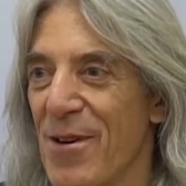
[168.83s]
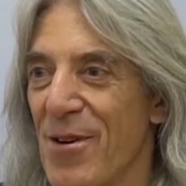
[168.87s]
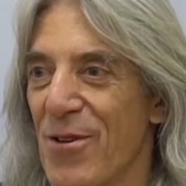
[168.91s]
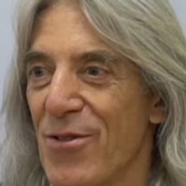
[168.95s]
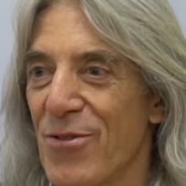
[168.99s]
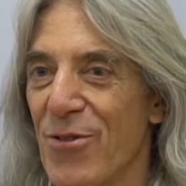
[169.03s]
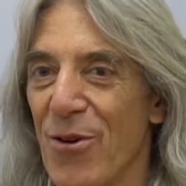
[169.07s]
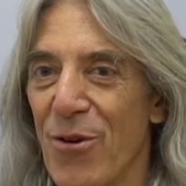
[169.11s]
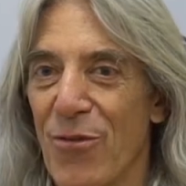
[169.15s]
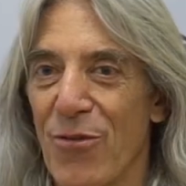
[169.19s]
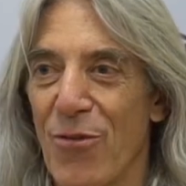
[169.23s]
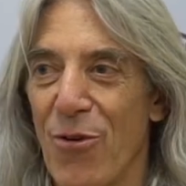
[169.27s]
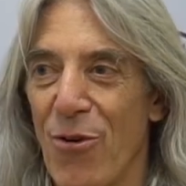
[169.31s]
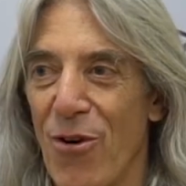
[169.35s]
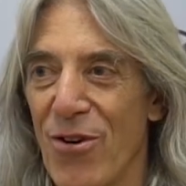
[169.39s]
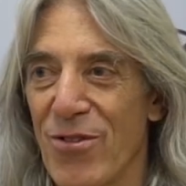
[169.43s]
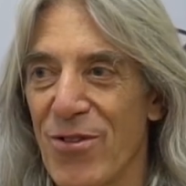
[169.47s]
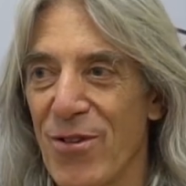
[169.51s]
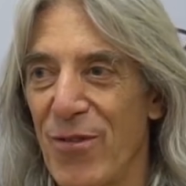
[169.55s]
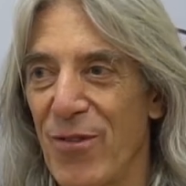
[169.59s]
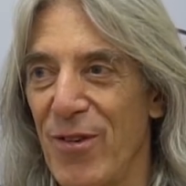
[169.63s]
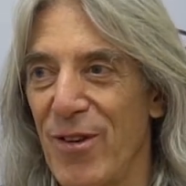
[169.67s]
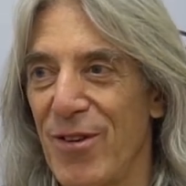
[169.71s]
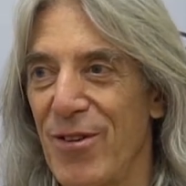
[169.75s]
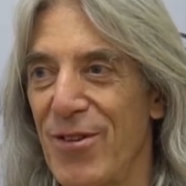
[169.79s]
So of course,
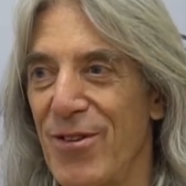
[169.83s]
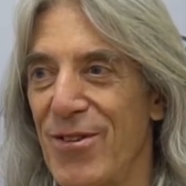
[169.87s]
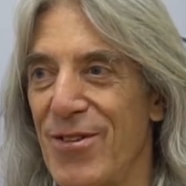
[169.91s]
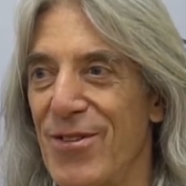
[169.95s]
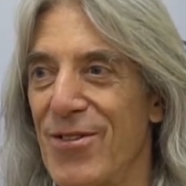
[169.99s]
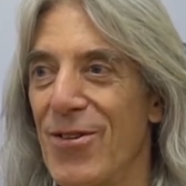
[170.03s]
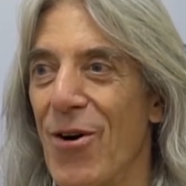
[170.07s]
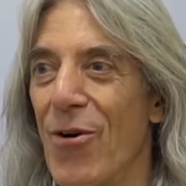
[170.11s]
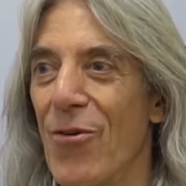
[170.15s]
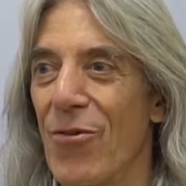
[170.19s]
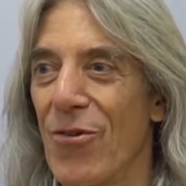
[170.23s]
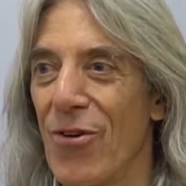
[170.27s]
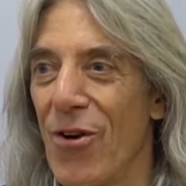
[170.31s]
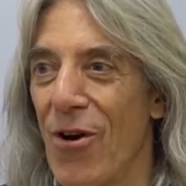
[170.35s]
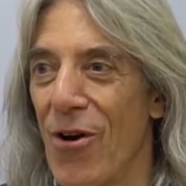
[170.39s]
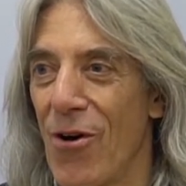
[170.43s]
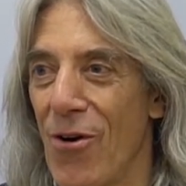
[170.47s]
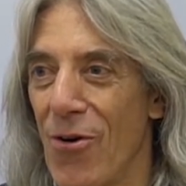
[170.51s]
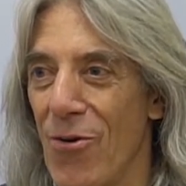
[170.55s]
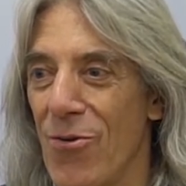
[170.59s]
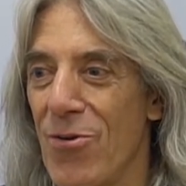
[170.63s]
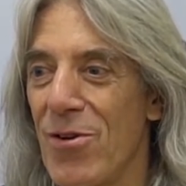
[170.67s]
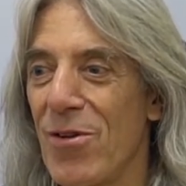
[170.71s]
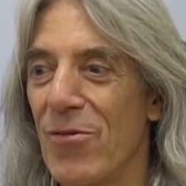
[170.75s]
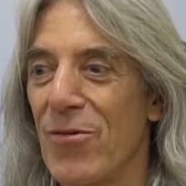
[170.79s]
if you don't
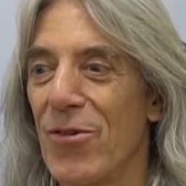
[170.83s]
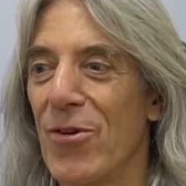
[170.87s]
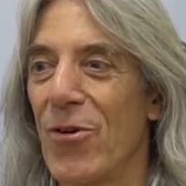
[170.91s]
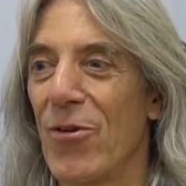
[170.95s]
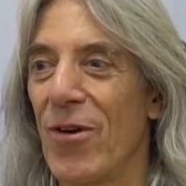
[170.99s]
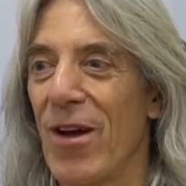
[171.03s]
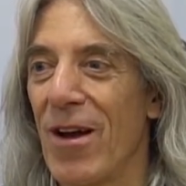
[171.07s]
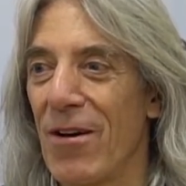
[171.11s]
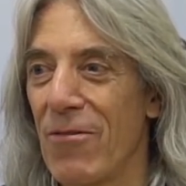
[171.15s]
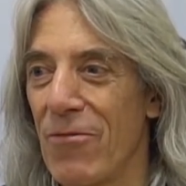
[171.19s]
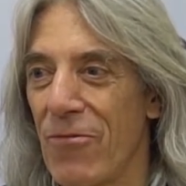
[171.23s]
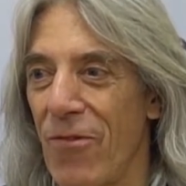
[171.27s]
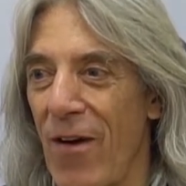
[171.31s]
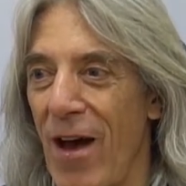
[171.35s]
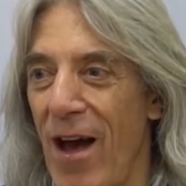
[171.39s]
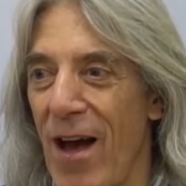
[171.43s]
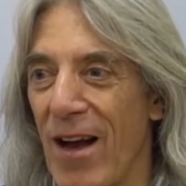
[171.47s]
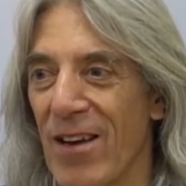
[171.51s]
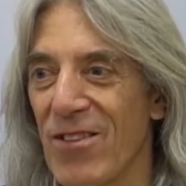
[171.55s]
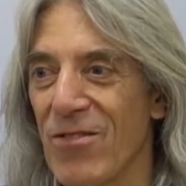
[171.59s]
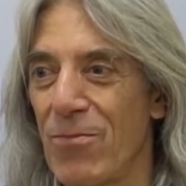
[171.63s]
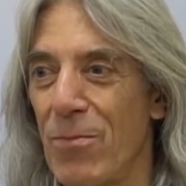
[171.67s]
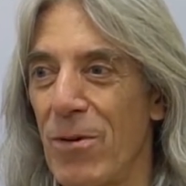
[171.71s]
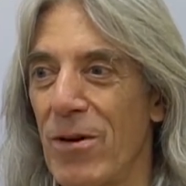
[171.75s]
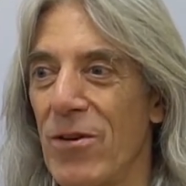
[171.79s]
know, if you don't have
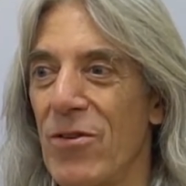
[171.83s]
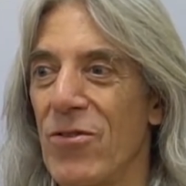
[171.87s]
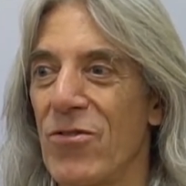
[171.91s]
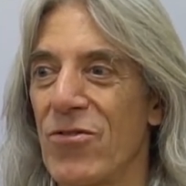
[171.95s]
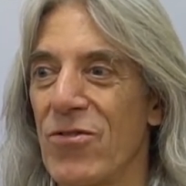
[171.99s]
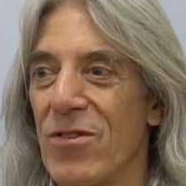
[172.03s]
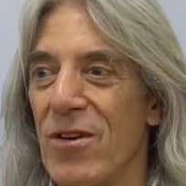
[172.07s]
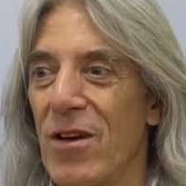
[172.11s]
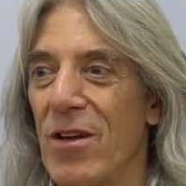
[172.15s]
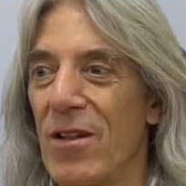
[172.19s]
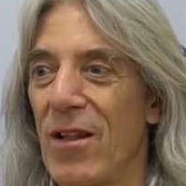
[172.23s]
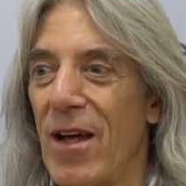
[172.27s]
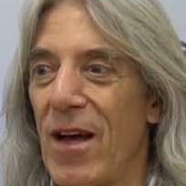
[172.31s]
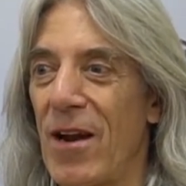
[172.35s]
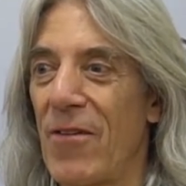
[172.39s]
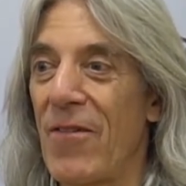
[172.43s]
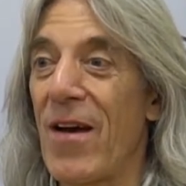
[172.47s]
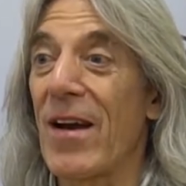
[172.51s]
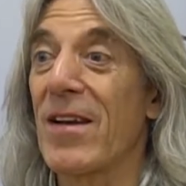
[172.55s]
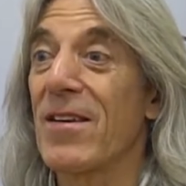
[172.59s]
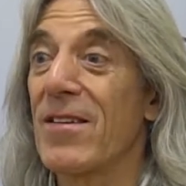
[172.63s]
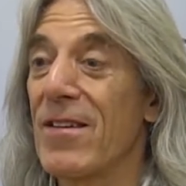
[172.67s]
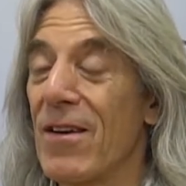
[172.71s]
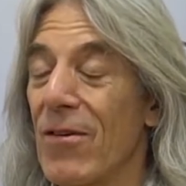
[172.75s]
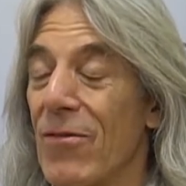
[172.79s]
facts, but you see a lot of
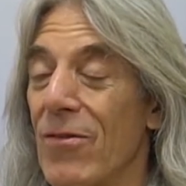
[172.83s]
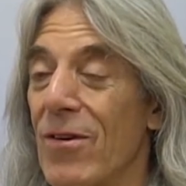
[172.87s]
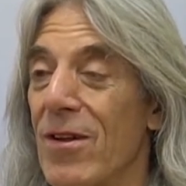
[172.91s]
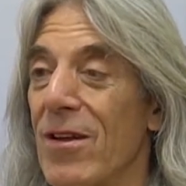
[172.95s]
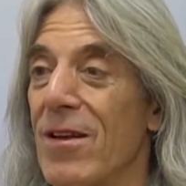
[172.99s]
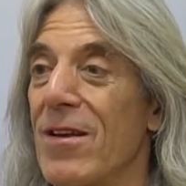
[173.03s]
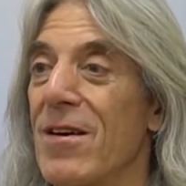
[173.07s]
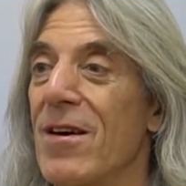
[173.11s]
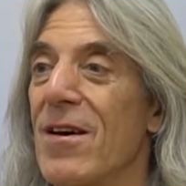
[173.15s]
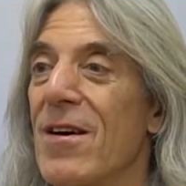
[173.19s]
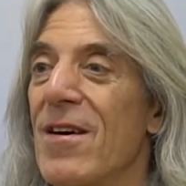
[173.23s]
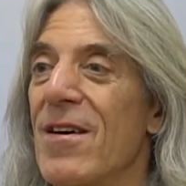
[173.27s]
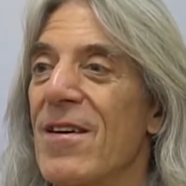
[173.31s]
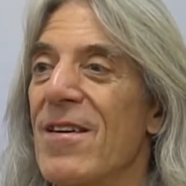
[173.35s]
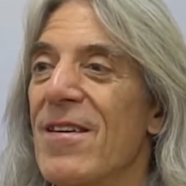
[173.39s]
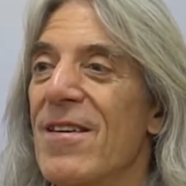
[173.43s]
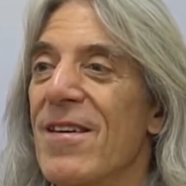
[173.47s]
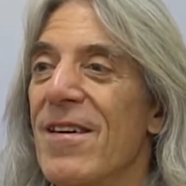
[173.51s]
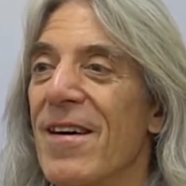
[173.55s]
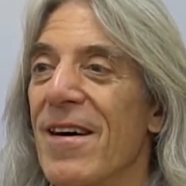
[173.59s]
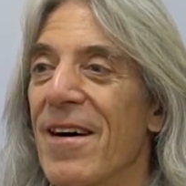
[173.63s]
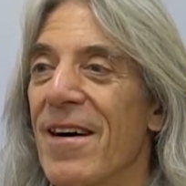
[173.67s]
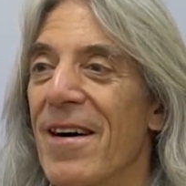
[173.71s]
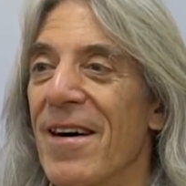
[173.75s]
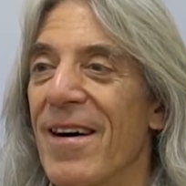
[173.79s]
activity,
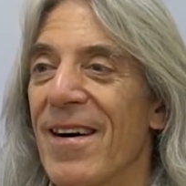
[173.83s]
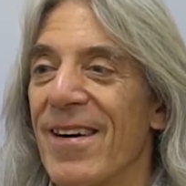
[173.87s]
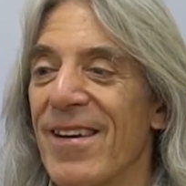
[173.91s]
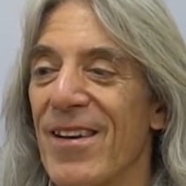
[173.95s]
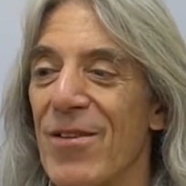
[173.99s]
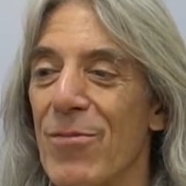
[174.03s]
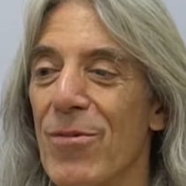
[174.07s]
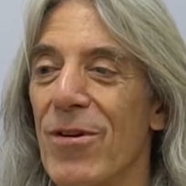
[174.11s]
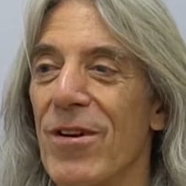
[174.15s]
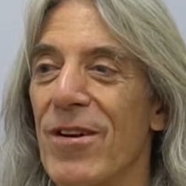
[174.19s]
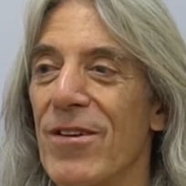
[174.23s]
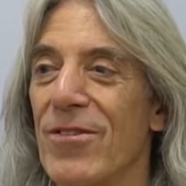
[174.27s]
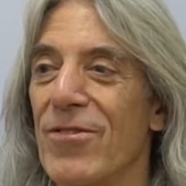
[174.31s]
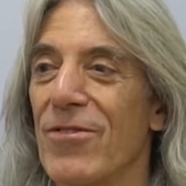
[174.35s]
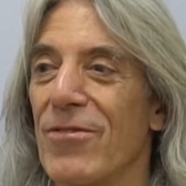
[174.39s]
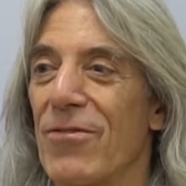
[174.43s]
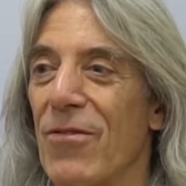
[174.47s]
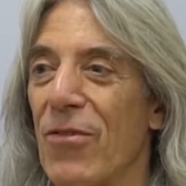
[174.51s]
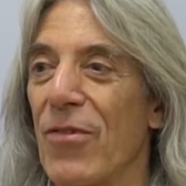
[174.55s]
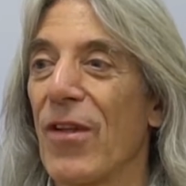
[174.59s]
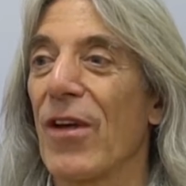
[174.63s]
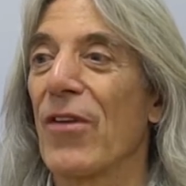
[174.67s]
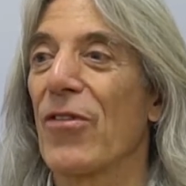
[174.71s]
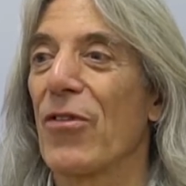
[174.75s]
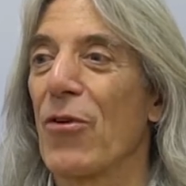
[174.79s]
communities
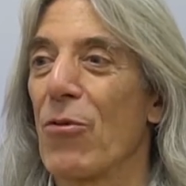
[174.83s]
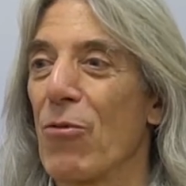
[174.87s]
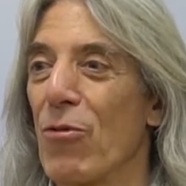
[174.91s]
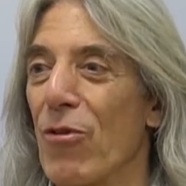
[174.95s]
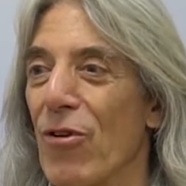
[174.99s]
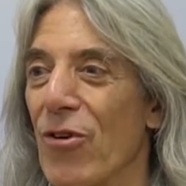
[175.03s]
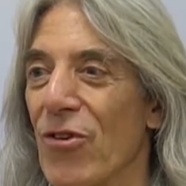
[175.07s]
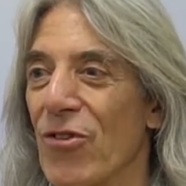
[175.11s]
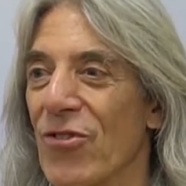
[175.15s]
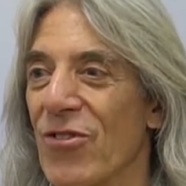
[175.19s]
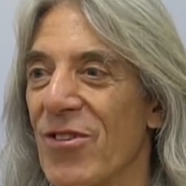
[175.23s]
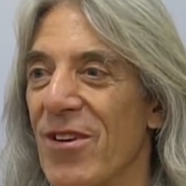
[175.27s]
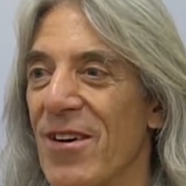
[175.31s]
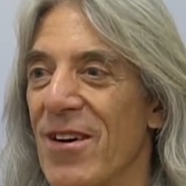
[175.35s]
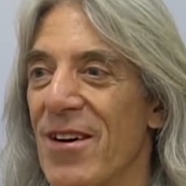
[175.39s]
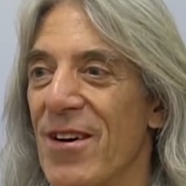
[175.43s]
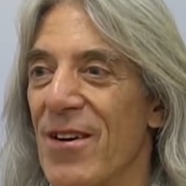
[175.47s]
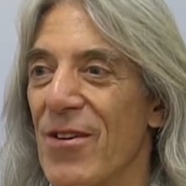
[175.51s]
think the worst.